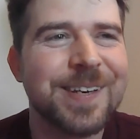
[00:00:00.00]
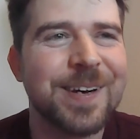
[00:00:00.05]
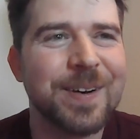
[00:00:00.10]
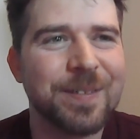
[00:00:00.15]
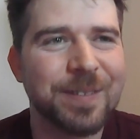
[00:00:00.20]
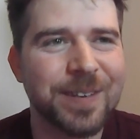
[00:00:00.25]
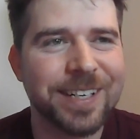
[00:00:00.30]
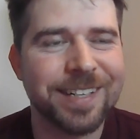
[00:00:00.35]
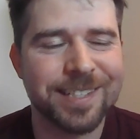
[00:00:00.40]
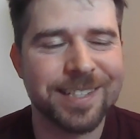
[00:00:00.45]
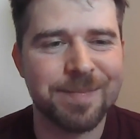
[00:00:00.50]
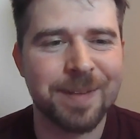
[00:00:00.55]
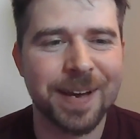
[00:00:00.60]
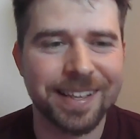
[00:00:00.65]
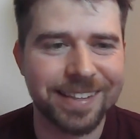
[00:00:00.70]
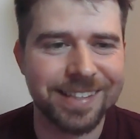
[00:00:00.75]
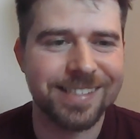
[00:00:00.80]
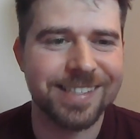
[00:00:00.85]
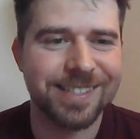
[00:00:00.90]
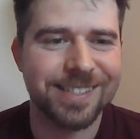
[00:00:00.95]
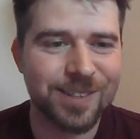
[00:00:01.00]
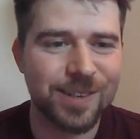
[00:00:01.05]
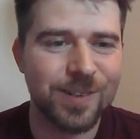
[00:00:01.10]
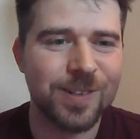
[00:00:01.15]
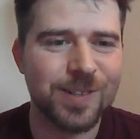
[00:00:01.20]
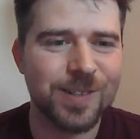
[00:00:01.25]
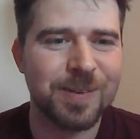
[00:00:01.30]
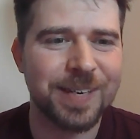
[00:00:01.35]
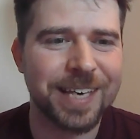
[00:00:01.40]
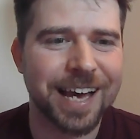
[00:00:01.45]
So we need to make this as
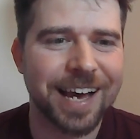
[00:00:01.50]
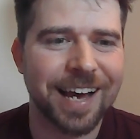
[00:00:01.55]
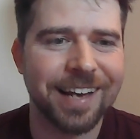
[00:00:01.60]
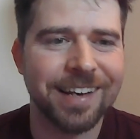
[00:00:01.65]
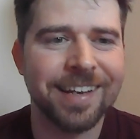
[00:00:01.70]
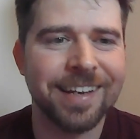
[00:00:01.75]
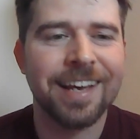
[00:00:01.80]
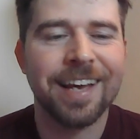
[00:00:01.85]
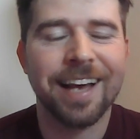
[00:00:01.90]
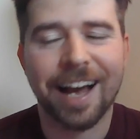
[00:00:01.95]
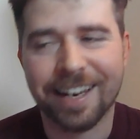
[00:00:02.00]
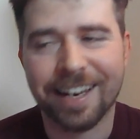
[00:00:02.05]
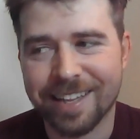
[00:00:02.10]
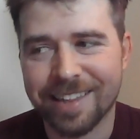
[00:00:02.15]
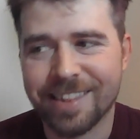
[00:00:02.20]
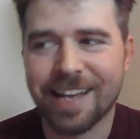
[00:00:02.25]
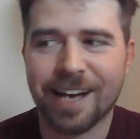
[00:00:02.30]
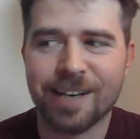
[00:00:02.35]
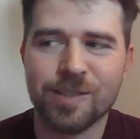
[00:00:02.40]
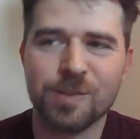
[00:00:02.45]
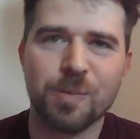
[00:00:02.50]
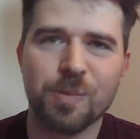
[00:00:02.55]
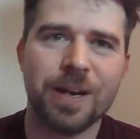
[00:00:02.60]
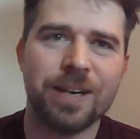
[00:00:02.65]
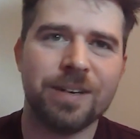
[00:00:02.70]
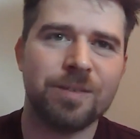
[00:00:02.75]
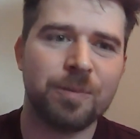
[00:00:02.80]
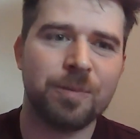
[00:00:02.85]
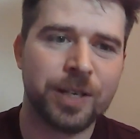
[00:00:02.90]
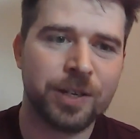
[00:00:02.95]
good as we can. And then that's
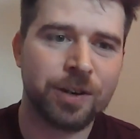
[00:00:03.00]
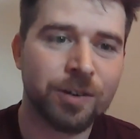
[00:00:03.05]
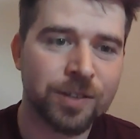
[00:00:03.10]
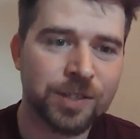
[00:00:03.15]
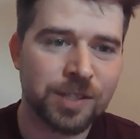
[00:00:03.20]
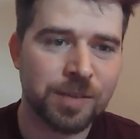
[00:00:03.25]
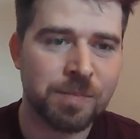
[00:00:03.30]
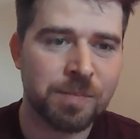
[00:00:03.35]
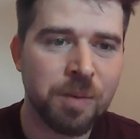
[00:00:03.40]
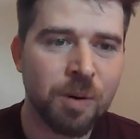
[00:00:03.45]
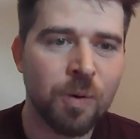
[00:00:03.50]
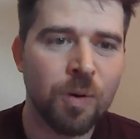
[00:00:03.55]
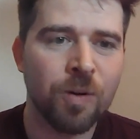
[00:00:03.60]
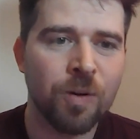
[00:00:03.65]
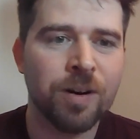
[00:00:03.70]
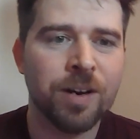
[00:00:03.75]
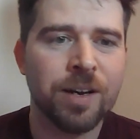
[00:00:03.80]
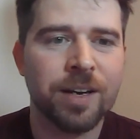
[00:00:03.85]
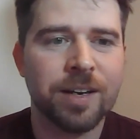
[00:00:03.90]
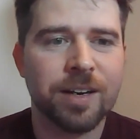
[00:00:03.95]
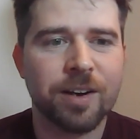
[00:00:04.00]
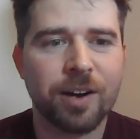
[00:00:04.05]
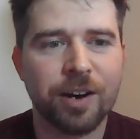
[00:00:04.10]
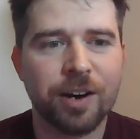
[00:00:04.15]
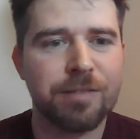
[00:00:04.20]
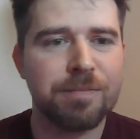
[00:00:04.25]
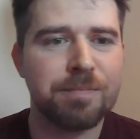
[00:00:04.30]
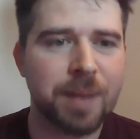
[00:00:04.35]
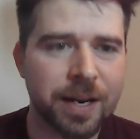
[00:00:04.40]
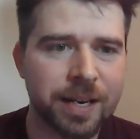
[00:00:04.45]
when we got some more
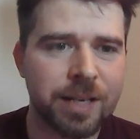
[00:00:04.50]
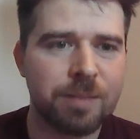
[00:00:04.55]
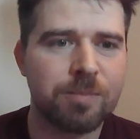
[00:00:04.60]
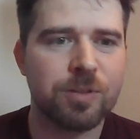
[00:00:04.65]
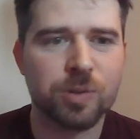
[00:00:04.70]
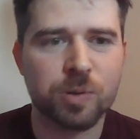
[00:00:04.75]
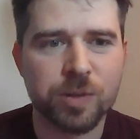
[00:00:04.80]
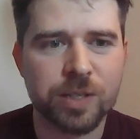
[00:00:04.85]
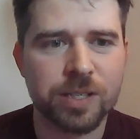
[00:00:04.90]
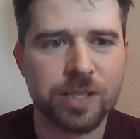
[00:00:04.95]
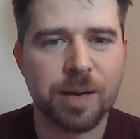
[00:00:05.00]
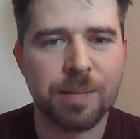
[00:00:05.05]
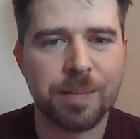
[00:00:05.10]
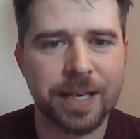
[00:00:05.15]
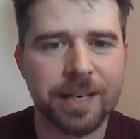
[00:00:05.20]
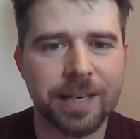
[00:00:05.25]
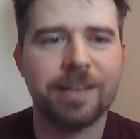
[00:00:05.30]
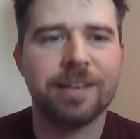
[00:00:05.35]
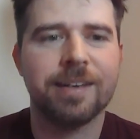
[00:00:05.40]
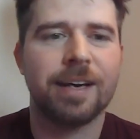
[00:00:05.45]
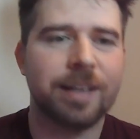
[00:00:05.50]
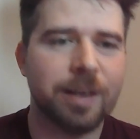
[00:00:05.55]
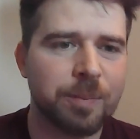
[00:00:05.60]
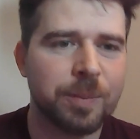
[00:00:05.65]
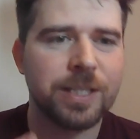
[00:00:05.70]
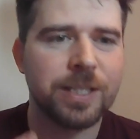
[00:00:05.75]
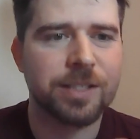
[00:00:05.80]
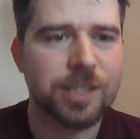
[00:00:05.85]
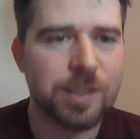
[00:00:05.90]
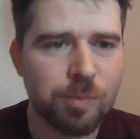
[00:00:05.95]
kind of money and resources coming in. And
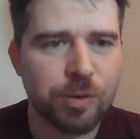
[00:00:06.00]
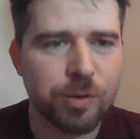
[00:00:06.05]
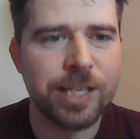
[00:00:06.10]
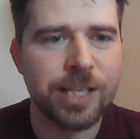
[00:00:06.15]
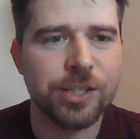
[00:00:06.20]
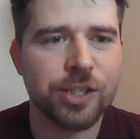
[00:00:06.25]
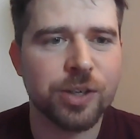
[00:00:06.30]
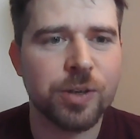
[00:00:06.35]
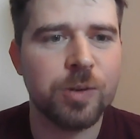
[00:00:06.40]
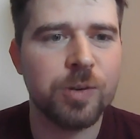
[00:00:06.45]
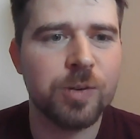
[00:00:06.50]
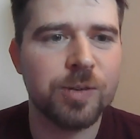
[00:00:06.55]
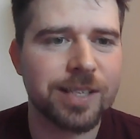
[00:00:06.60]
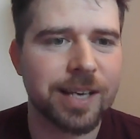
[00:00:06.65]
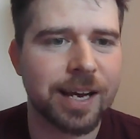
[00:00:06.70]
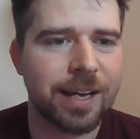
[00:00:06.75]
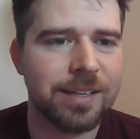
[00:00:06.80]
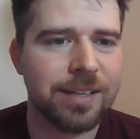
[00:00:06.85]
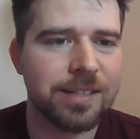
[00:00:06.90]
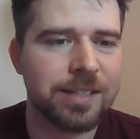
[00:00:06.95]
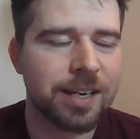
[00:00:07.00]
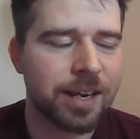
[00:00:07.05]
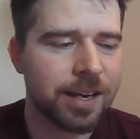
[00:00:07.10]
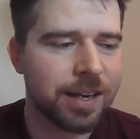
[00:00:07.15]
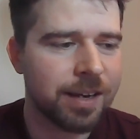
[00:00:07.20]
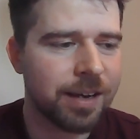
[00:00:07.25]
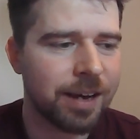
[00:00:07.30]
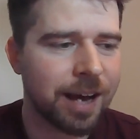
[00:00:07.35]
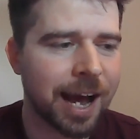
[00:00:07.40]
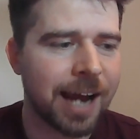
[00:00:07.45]
then we did some reshoots and
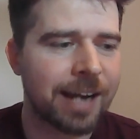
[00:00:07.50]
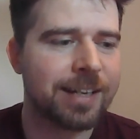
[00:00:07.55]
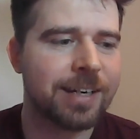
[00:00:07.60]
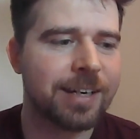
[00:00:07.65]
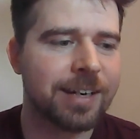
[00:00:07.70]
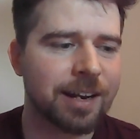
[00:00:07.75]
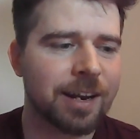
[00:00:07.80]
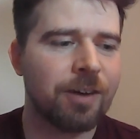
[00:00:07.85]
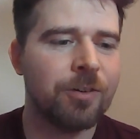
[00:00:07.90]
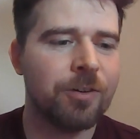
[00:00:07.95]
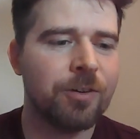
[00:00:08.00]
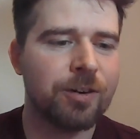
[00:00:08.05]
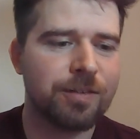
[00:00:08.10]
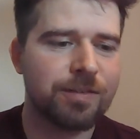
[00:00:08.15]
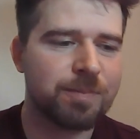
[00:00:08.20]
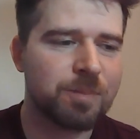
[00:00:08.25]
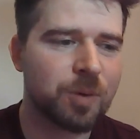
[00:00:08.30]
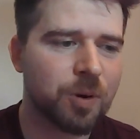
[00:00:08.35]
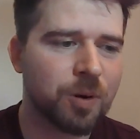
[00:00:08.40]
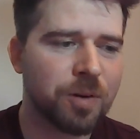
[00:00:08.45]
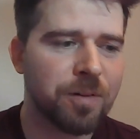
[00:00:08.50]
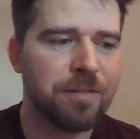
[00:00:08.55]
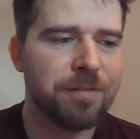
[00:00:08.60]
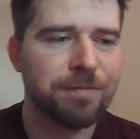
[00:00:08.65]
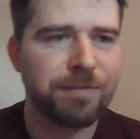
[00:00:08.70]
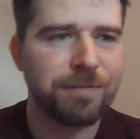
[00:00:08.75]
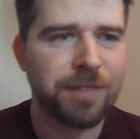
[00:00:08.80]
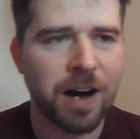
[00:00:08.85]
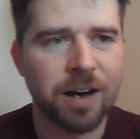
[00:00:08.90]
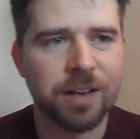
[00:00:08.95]
added a load of more
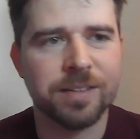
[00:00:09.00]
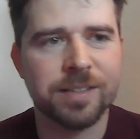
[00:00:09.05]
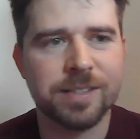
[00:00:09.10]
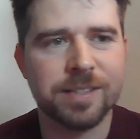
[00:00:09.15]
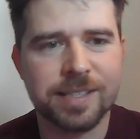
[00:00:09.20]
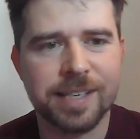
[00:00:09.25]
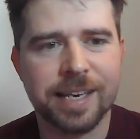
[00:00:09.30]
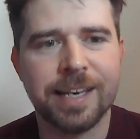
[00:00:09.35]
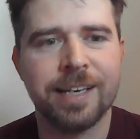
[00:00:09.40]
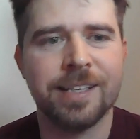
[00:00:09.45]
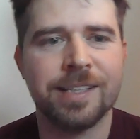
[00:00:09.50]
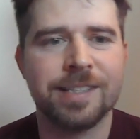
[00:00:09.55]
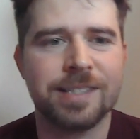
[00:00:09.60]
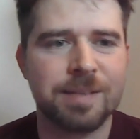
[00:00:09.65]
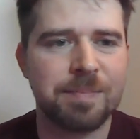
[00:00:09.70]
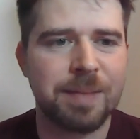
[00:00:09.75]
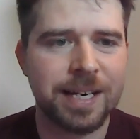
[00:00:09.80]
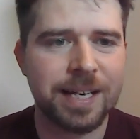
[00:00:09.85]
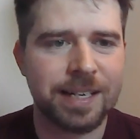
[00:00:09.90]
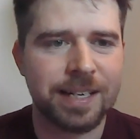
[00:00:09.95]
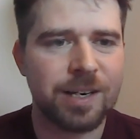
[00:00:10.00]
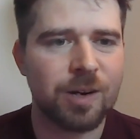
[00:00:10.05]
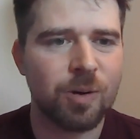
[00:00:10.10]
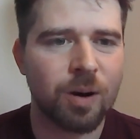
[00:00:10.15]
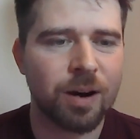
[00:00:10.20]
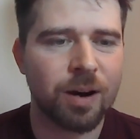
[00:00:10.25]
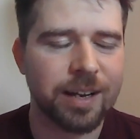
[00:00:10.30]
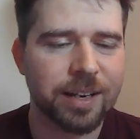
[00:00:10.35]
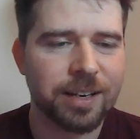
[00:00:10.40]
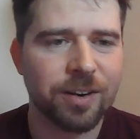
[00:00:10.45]
fun scenes and made it
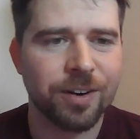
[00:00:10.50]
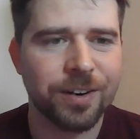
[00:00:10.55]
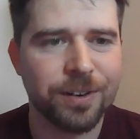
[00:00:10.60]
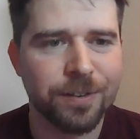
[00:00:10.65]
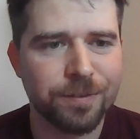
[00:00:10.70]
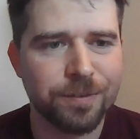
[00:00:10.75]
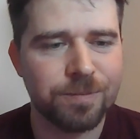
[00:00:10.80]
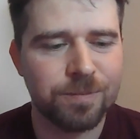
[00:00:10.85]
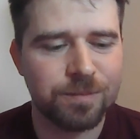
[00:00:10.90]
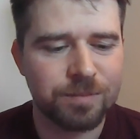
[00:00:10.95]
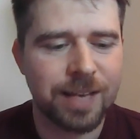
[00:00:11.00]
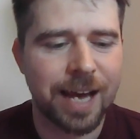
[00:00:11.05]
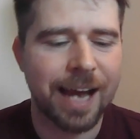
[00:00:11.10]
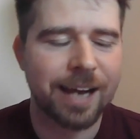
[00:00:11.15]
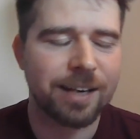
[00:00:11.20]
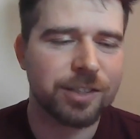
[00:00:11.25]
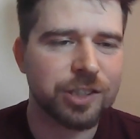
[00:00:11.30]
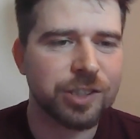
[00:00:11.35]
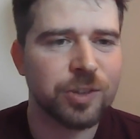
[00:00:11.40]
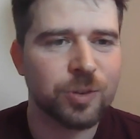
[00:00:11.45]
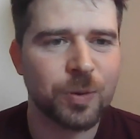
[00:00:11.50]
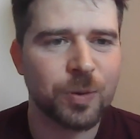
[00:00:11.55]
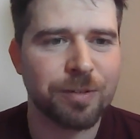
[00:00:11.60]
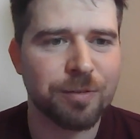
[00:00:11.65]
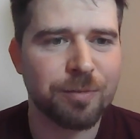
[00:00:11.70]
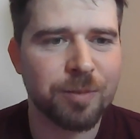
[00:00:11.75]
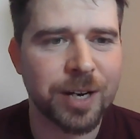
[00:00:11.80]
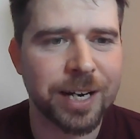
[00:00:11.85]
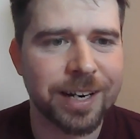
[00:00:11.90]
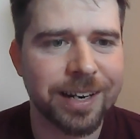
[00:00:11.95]
quite kind of action
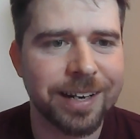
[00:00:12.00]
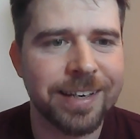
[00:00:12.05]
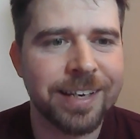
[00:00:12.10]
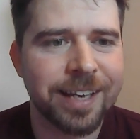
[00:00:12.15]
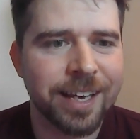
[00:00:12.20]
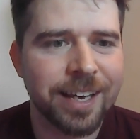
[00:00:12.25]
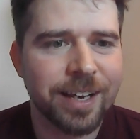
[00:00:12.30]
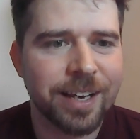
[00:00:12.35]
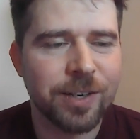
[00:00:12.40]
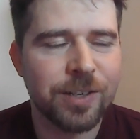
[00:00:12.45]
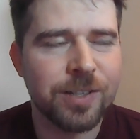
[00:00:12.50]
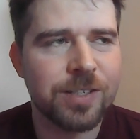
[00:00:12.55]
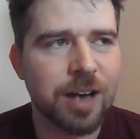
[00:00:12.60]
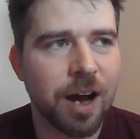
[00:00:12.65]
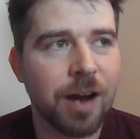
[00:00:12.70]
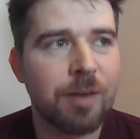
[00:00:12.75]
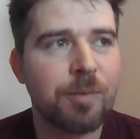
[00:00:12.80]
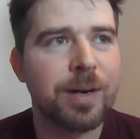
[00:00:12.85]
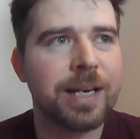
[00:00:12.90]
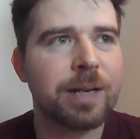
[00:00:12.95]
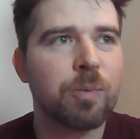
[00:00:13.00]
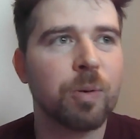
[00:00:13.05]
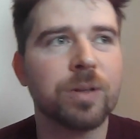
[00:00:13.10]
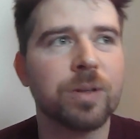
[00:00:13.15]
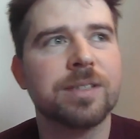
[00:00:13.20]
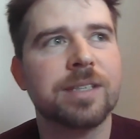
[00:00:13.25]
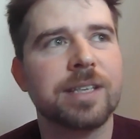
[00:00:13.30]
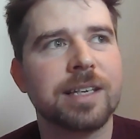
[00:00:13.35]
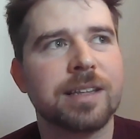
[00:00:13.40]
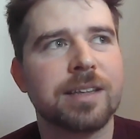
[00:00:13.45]
driven, really, because I really
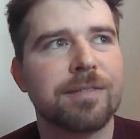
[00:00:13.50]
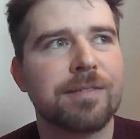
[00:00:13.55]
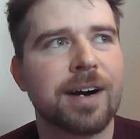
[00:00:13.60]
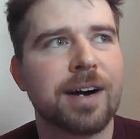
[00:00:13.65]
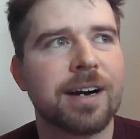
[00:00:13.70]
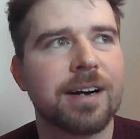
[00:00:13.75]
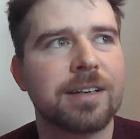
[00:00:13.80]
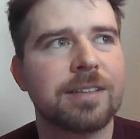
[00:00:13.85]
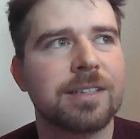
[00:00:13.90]
wanted it